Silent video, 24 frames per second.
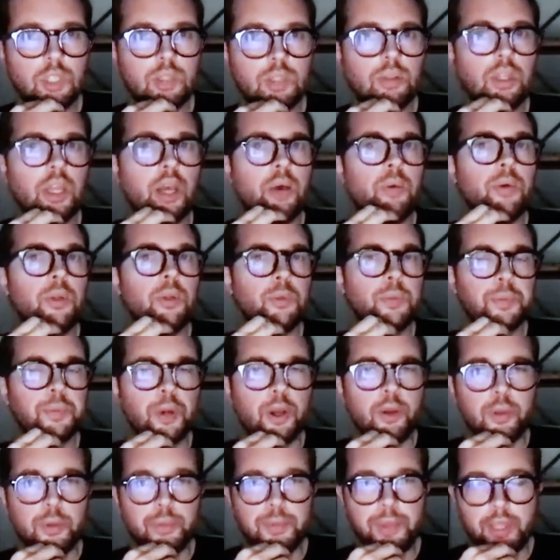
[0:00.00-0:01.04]
Yeah, it would
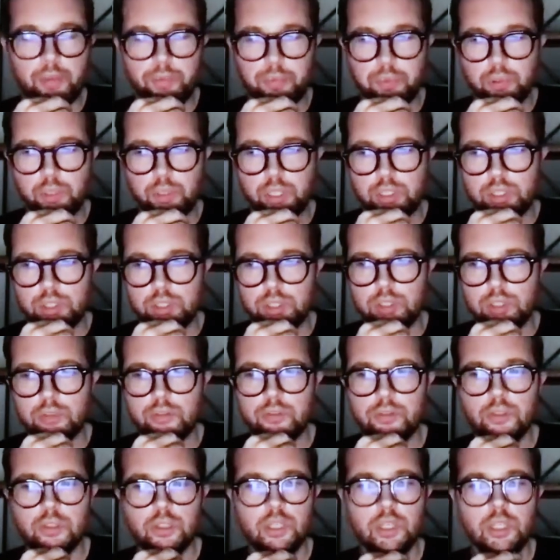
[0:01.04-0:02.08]
probably be important
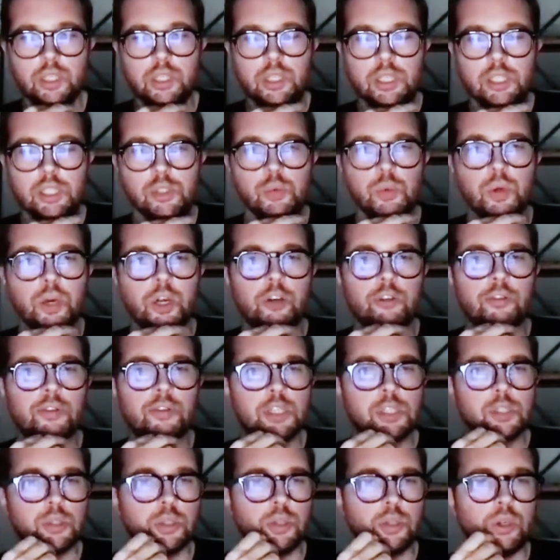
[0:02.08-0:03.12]
for at least one of
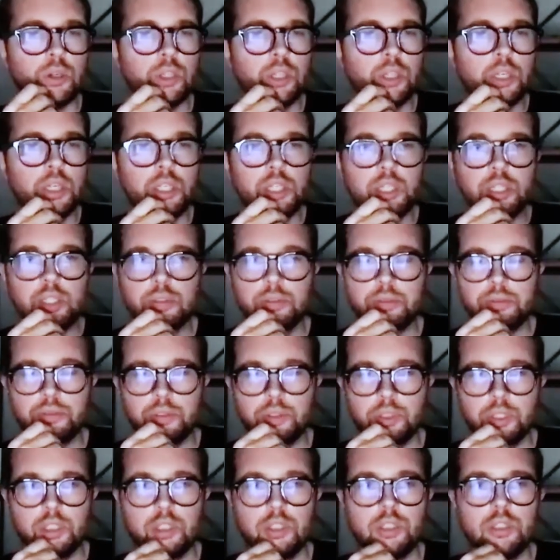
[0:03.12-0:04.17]
us to go there
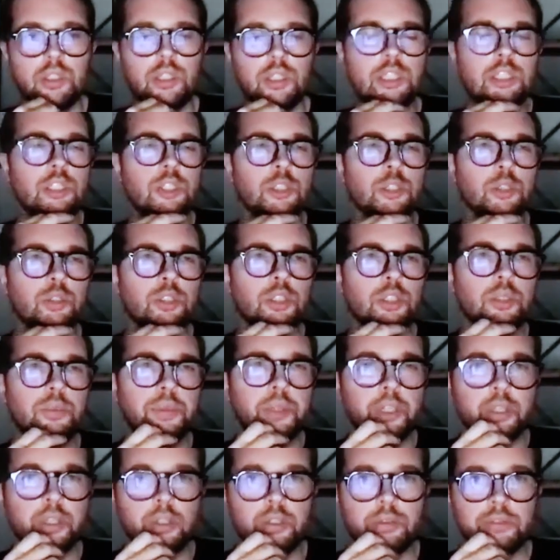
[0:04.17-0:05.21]
for at least a short
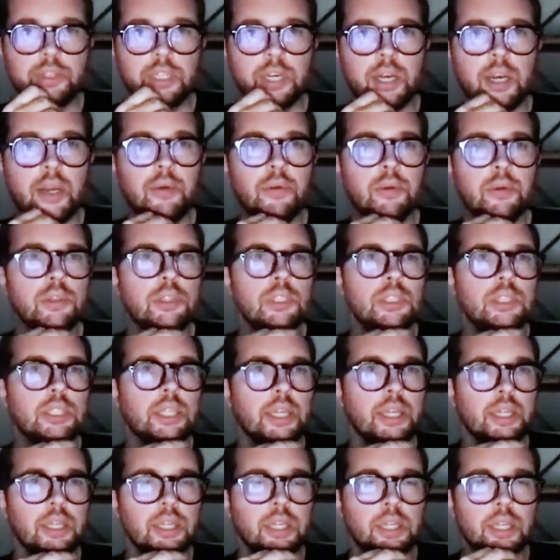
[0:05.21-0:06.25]
period of time. I would
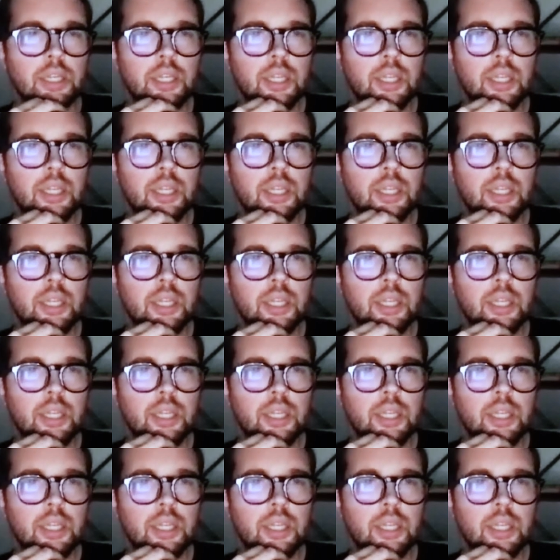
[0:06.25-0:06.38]
say